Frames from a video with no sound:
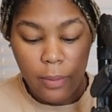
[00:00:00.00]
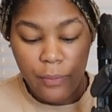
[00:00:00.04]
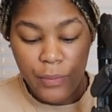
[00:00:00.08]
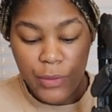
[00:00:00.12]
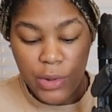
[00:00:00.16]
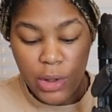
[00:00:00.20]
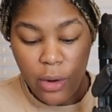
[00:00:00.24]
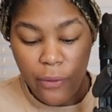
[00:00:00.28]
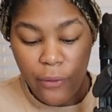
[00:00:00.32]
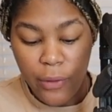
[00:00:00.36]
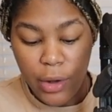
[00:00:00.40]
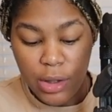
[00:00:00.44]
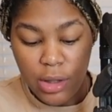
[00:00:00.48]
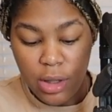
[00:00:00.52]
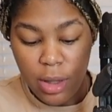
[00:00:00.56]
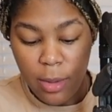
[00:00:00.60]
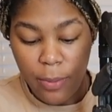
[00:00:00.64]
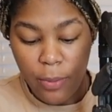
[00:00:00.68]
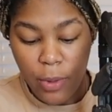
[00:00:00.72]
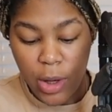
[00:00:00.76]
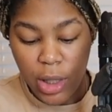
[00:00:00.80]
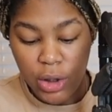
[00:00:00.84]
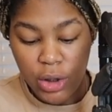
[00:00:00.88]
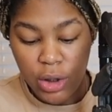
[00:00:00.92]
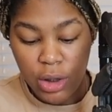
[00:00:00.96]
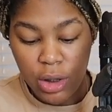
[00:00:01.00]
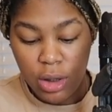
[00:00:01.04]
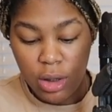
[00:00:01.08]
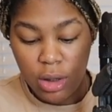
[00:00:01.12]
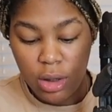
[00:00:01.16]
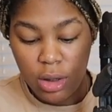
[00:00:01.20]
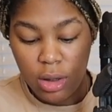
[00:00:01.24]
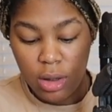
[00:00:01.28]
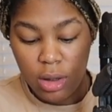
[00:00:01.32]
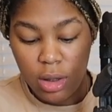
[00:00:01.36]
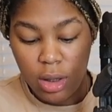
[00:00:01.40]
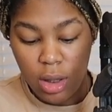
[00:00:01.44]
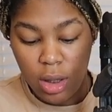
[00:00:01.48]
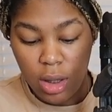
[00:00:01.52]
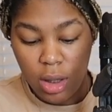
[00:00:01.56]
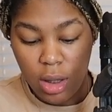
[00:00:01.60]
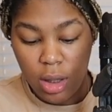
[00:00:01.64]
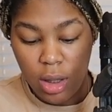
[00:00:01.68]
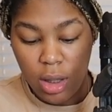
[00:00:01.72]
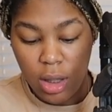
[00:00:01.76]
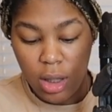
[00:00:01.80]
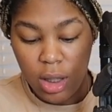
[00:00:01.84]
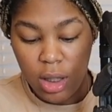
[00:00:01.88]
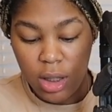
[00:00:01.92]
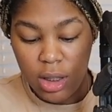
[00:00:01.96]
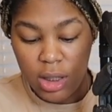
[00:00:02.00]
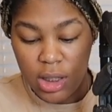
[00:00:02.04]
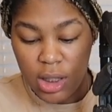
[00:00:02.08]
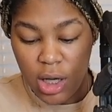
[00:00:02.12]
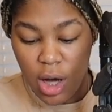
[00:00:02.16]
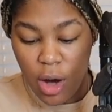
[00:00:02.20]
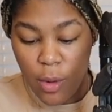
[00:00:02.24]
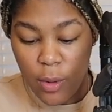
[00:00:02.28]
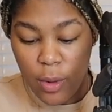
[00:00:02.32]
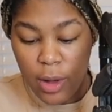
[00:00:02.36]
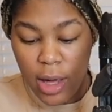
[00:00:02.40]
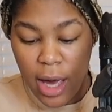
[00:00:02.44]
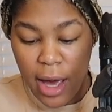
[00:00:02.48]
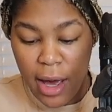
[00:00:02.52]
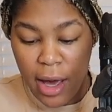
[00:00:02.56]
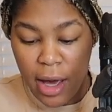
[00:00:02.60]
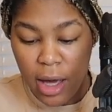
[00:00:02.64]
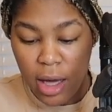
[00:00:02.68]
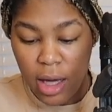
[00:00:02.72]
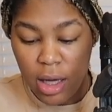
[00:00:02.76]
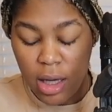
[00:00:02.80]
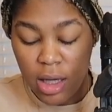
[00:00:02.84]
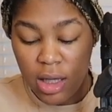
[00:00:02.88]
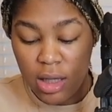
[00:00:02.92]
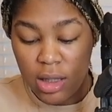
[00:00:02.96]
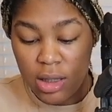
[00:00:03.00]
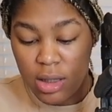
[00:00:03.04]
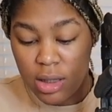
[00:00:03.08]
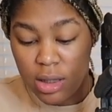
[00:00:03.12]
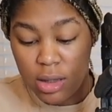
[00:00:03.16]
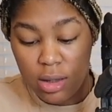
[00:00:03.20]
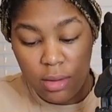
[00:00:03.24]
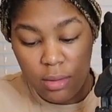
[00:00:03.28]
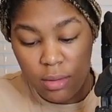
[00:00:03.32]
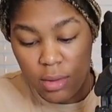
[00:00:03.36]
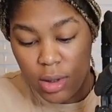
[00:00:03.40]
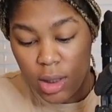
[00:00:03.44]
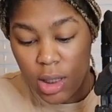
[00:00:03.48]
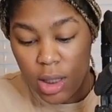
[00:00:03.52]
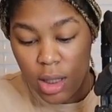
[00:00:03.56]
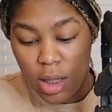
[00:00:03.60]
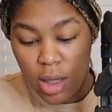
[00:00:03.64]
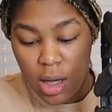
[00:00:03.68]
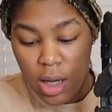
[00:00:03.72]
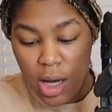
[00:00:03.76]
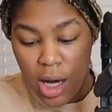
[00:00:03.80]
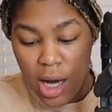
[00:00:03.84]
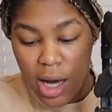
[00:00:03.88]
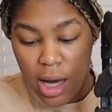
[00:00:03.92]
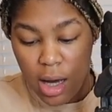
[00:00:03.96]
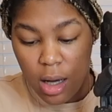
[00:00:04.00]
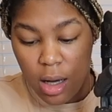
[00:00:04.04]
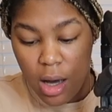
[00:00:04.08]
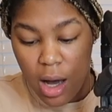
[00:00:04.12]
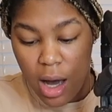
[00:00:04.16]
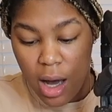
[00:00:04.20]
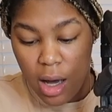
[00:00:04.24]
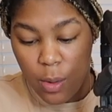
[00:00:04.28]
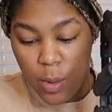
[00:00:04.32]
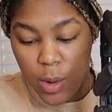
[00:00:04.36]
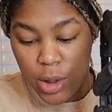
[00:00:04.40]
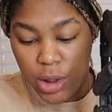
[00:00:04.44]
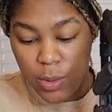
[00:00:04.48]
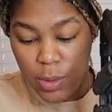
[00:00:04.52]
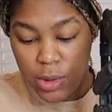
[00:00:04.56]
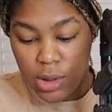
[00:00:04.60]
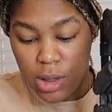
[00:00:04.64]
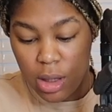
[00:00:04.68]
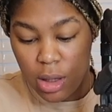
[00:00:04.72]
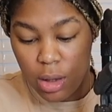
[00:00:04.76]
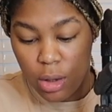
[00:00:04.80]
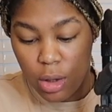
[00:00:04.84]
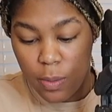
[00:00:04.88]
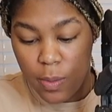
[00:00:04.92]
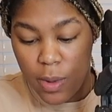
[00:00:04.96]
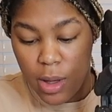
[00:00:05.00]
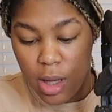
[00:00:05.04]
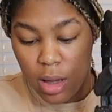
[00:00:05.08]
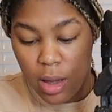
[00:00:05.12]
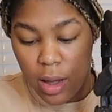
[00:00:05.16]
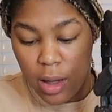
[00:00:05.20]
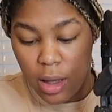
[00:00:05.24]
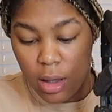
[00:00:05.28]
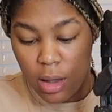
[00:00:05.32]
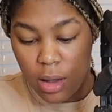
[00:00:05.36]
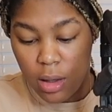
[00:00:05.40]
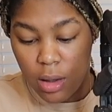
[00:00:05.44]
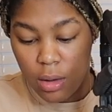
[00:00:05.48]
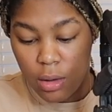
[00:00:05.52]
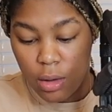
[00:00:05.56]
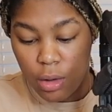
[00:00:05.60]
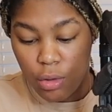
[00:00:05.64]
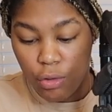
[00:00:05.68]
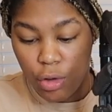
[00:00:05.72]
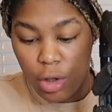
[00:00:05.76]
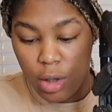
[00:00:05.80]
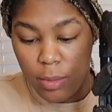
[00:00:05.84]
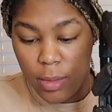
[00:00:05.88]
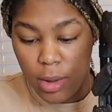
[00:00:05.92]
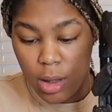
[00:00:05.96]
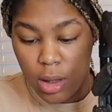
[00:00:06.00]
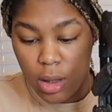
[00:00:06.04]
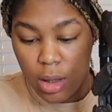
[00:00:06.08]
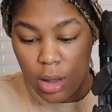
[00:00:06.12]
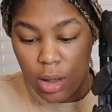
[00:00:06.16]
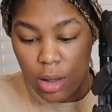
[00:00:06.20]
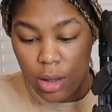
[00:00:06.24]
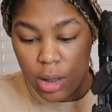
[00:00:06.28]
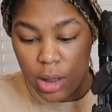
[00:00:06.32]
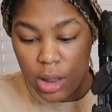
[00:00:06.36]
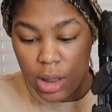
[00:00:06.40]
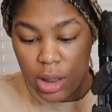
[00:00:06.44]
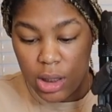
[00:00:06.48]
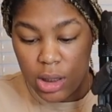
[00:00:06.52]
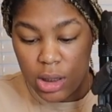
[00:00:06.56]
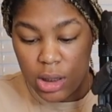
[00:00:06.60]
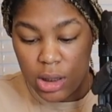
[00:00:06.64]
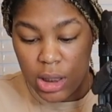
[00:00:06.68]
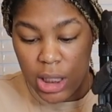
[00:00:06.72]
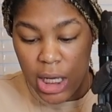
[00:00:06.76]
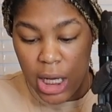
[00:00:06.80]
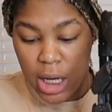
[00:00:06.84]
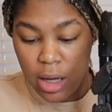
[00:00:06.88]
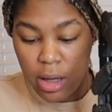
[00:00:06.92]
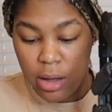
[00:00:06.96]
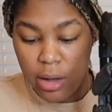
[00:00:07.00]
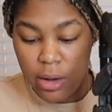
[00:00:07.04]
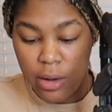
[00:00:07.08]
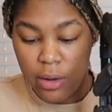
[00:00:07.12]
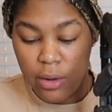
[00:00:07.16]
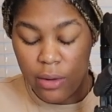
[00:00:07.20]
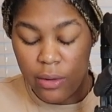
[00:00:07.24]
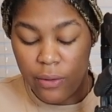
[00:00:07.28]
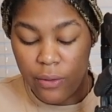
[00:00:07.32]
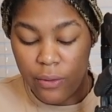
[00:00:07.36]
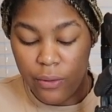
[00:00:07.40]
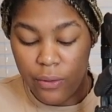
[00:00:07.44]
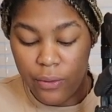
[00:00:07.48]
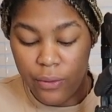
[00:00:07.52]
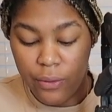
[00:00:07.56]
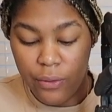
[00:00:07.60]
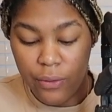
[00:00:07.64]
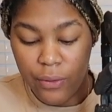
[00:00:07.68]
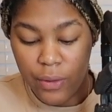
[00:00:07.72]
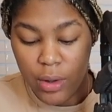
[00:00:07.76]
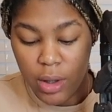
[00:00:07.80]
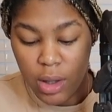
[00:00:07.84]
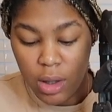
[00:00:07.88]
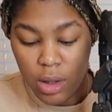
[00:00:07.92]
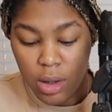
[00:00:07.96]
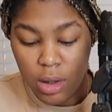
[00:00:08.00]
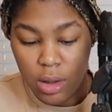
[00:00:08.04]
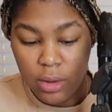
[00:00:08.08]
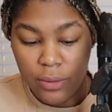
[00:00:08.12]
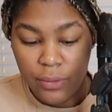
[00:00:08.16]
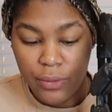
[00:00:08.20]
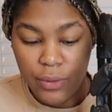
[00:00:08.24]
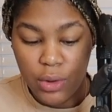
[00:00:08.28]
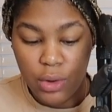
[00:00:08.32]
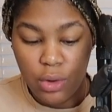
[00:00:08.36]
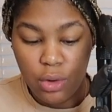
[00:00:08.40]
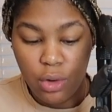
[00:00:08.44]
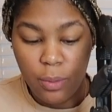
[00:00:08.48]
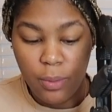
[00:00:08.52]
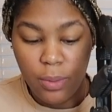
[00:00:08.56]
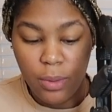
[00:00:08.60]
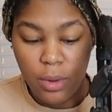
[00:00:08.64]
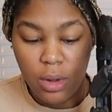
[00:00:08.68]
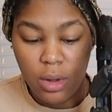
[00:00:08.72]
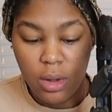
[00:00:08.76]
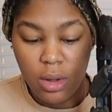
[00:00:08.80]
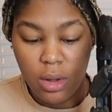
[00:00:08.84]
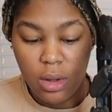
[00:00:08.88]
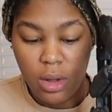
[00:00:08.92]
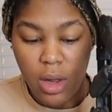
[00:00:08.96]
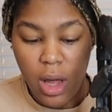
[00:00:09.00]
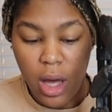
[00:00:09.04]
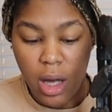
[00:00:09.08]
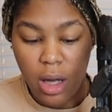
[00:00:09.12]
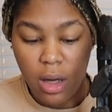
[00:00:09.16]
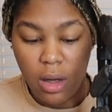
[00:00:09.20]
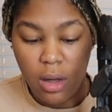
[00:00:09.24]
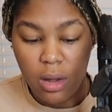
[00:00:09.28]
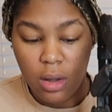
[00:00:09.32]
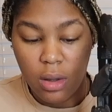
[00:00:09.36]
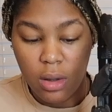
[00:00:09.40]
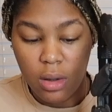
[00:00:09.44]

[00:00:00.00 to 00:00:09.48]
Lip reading: So first impression, it's okay. I wish it was a little bit like creamier instead of super like